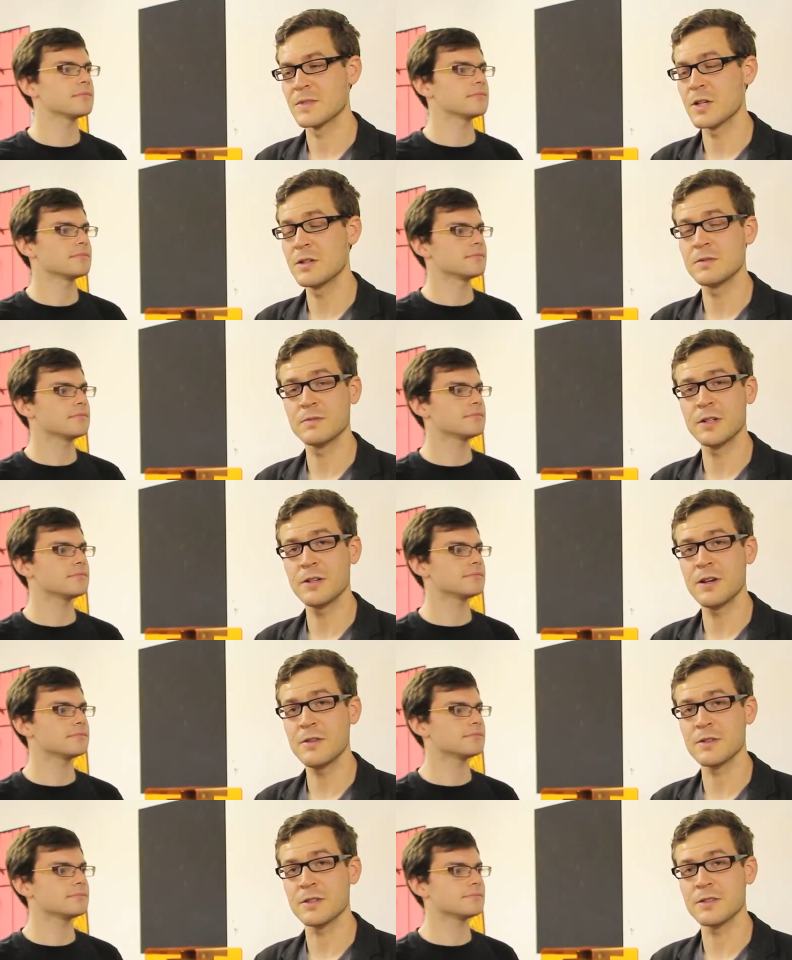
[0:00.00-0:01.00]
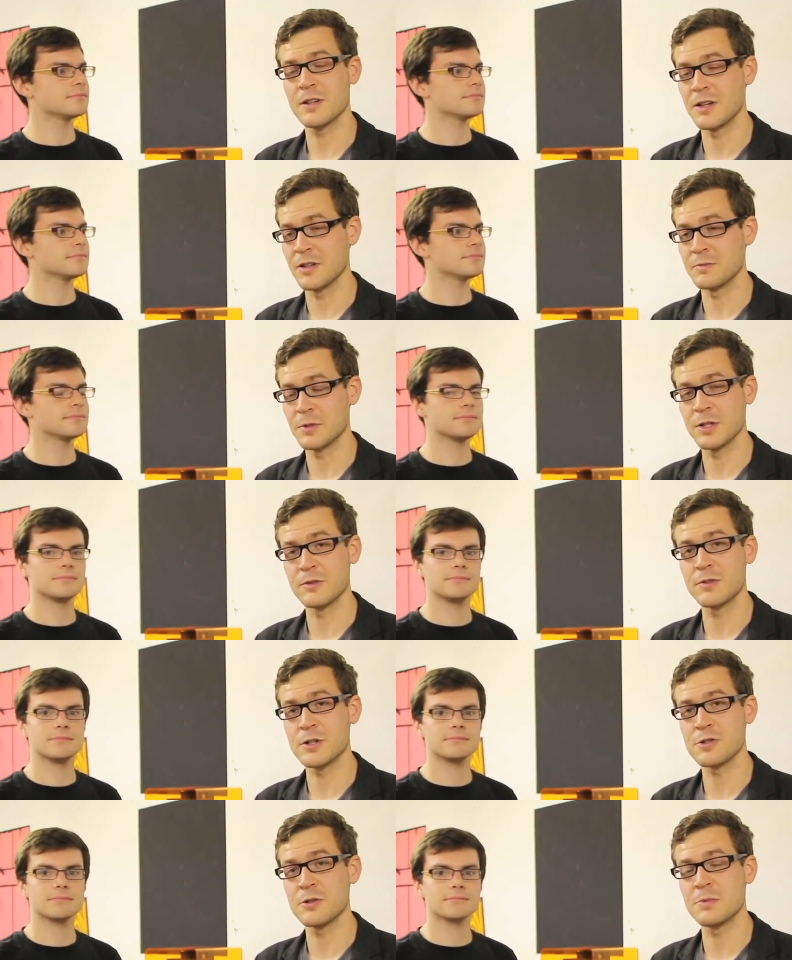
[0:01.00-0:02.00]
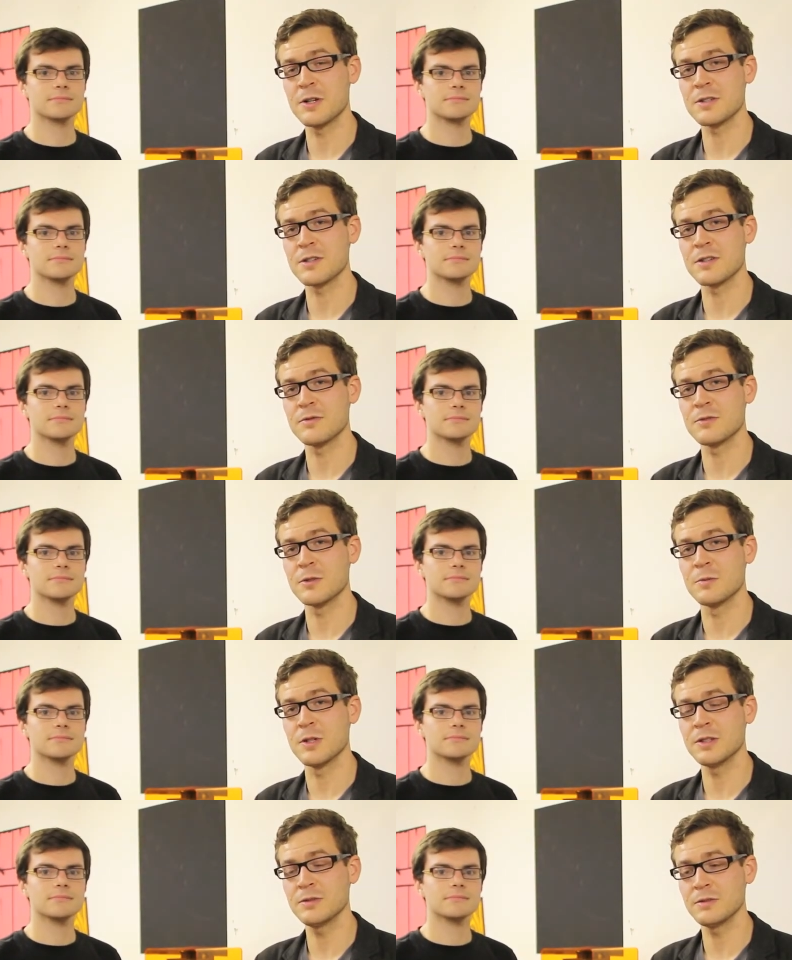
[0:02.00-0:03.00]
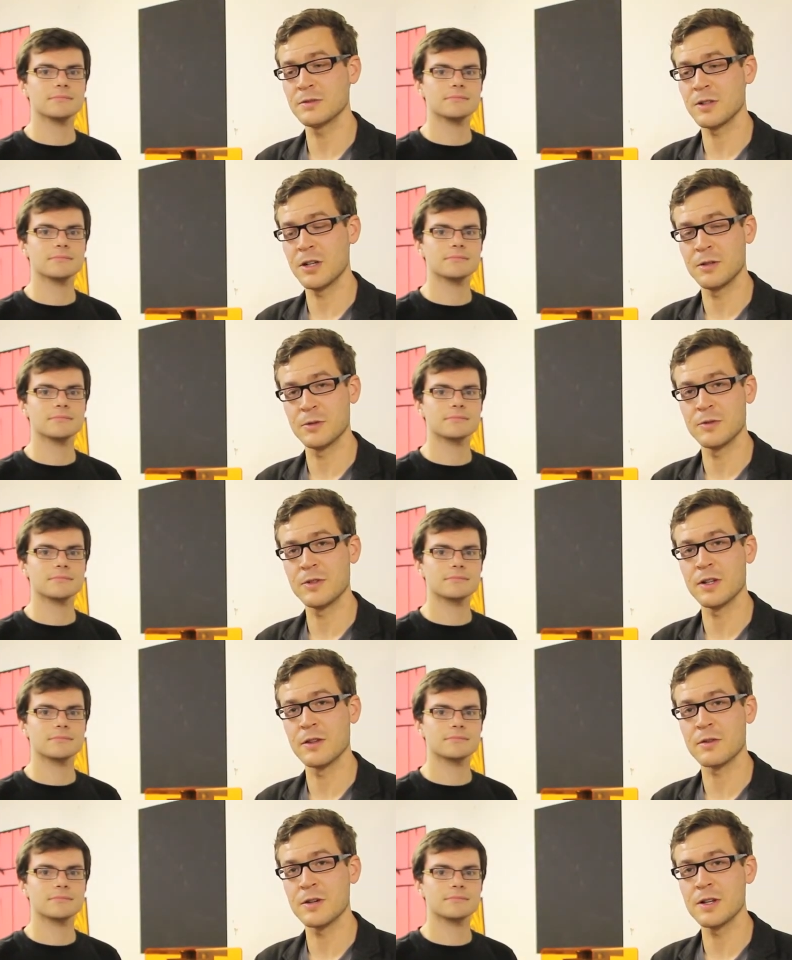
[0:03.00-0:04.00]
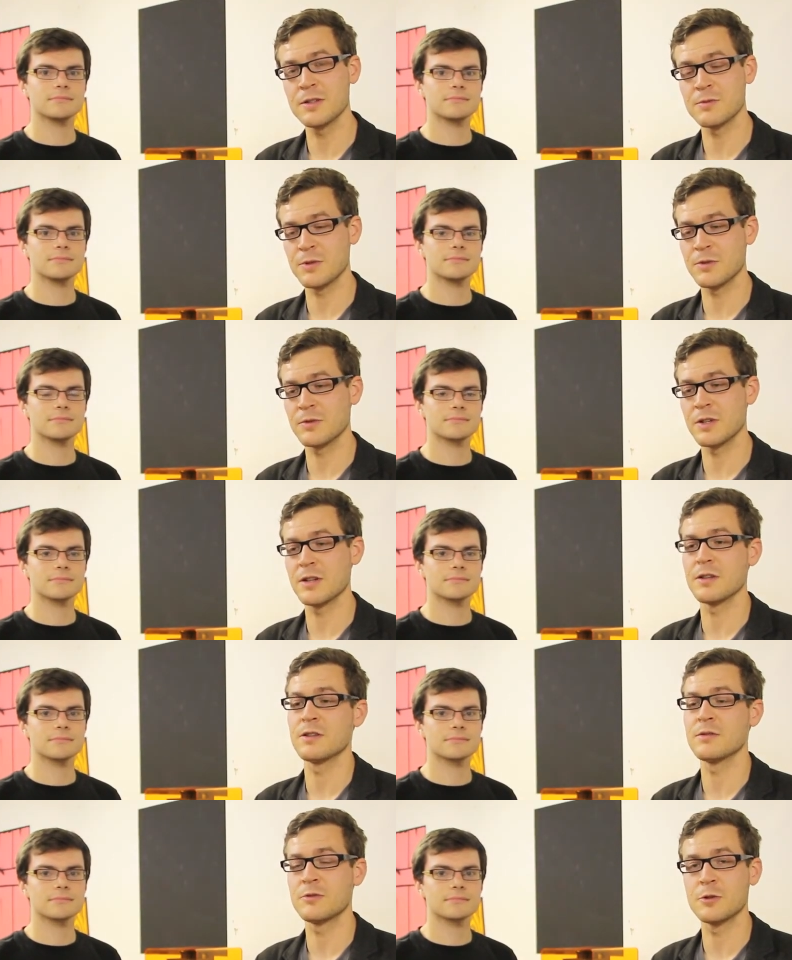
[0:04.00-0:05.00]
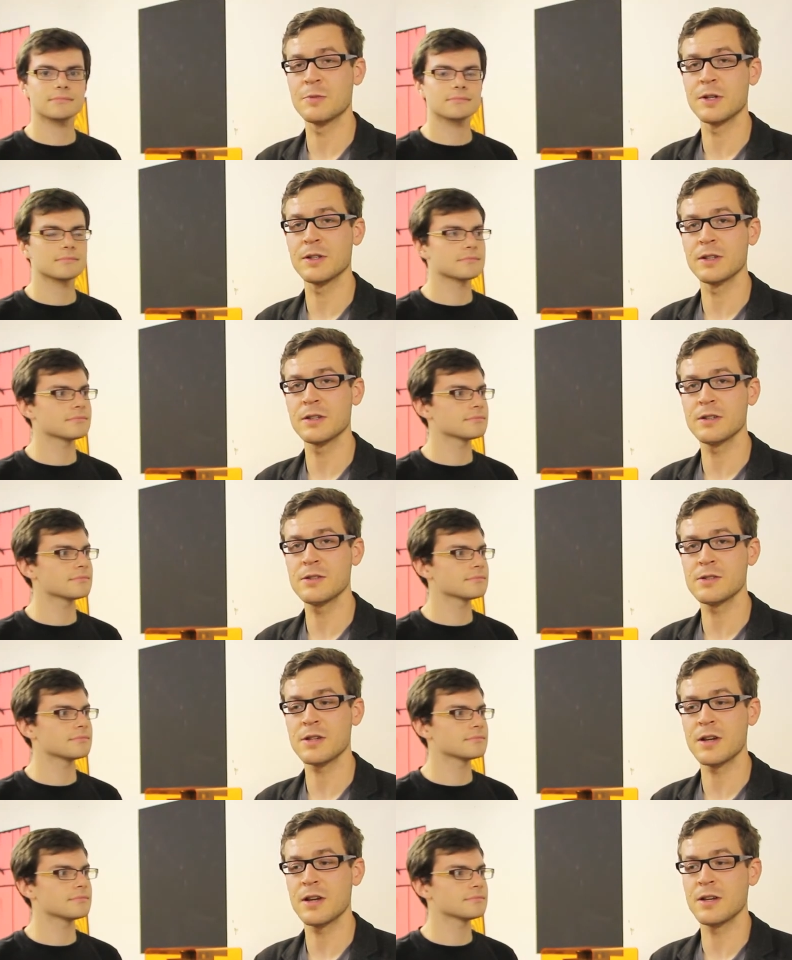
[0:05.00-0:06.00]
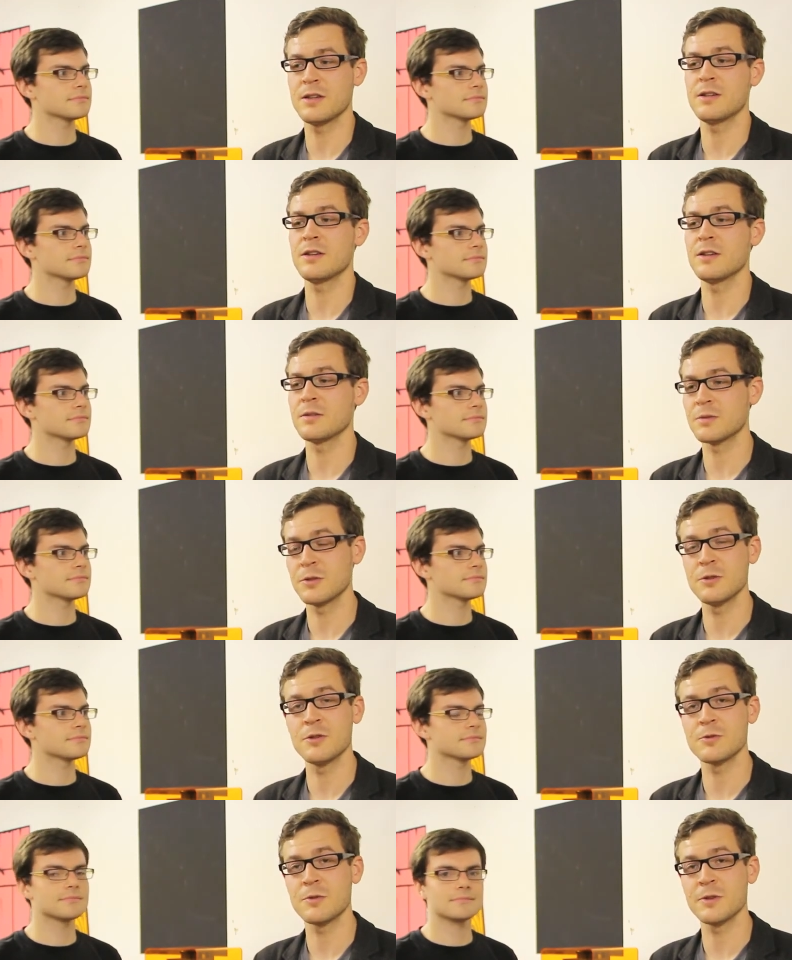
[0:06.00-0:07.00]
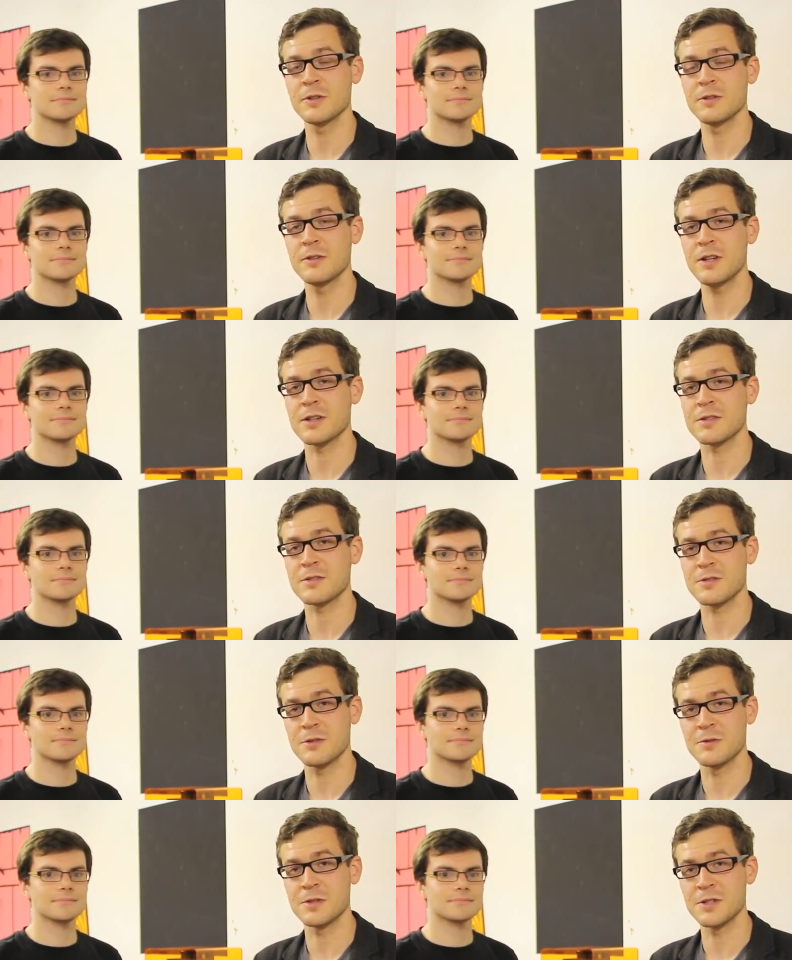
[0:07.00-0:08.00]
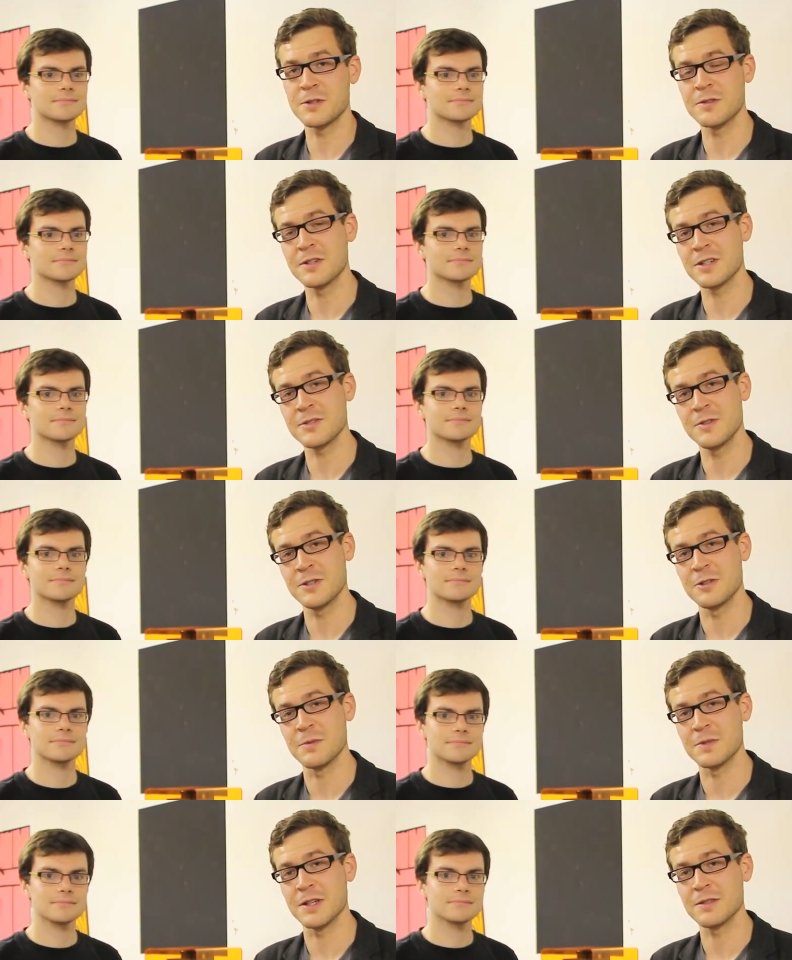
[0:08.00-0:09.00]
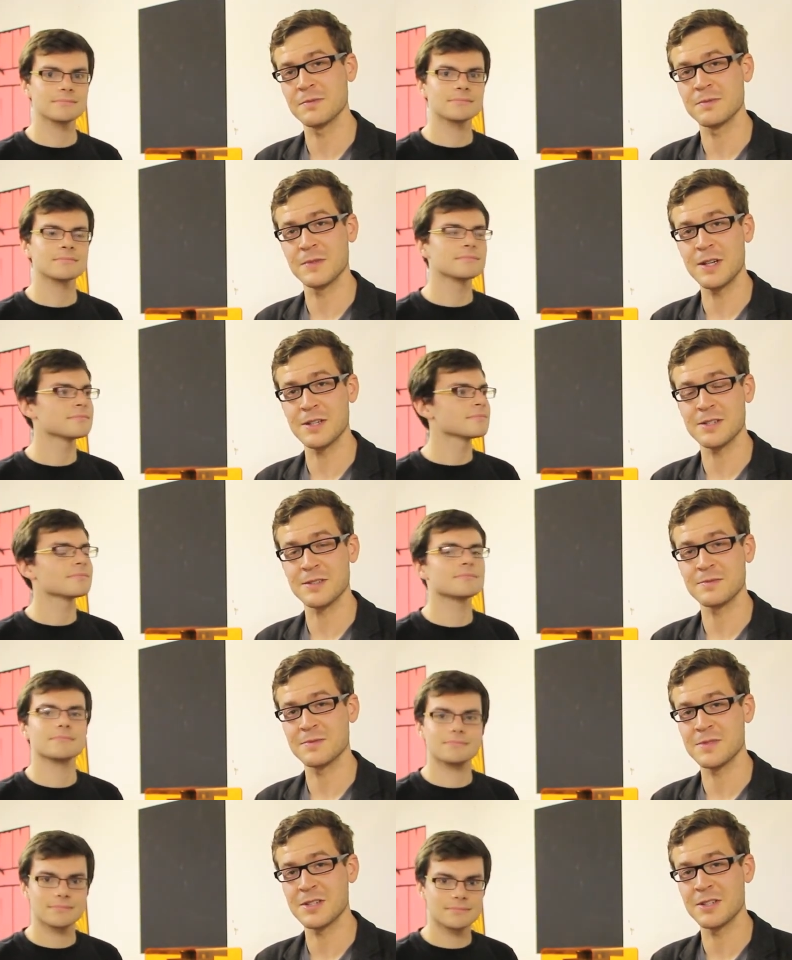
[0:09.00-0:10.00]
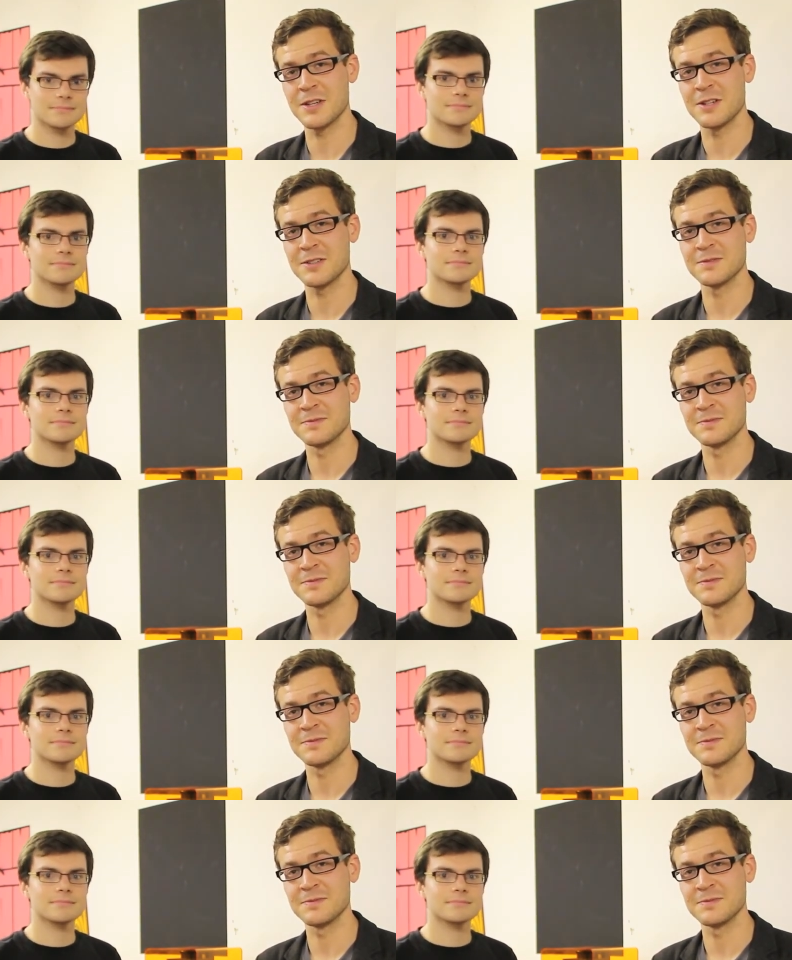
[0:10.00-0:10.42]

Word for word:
Speaker 1: So there you have it, uh, printing functional parts on the Form 1. Uh, we've done threads, we've done a 4-bar linkage, and uh, who knows what we're going to do next. So we'll see you in the next video update. Thanks. See you later.